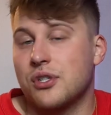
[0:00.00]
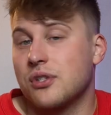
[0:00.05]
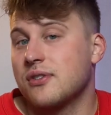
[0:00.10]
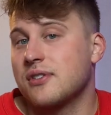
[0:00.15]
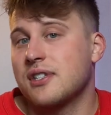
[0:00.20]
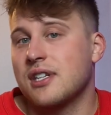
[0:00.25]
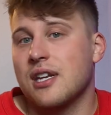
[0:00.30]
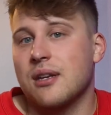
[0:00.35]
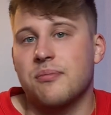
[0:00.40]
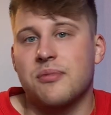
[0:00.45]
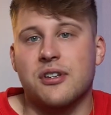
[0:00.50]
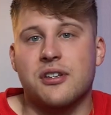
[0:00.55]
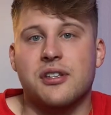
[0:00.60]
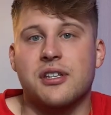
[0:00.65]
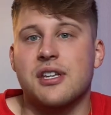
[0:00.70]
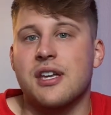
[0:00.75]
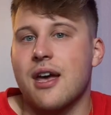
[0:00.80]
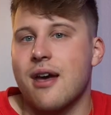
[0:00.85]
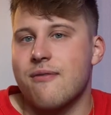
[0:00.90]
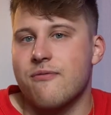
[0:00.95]
is
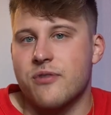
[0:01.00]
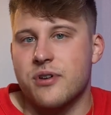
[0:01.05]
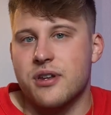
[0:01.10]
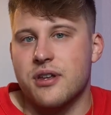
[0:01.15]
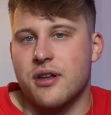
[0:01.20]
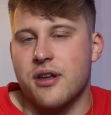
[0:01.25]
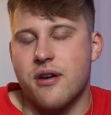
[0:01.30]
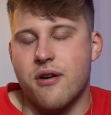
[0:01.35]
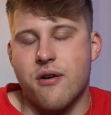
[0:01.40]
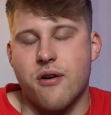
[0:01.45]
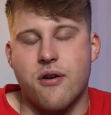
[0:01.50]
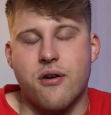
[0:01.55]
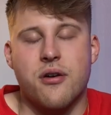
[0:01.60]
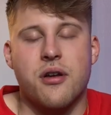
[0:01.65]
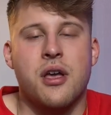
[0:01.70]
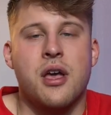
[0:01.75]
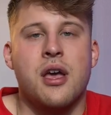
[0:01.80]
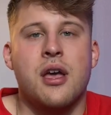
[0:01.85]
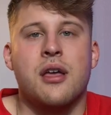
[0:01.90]
typically every year,